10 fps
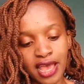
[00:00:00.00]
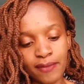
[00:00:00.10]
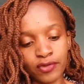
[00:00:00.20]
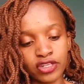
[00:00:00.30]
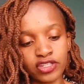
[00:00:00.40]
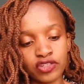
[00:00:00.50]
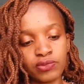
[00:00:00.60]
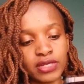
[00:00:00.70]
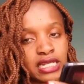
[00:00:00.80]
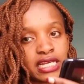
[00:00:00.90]
I'm going to
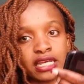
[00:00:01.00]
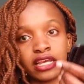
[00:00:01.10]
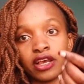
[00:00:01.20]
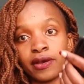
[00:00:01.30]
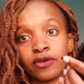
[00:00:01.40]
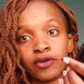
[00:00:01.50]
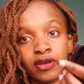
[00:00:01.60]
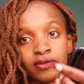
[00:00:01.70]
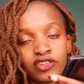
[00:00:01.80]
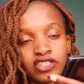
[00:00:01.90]
be linking, I'm
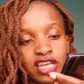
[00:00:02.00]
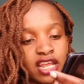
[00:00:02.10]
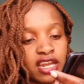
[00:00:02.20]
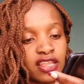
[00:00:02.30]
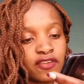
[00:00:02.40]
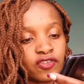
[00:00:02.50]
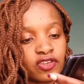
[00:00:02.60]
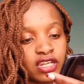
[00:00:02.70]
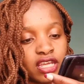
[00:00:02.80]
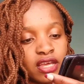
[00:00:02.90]
using another
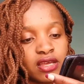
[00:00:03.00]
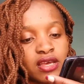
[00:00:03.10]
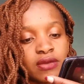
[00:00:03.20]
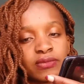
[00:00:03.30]
phone here,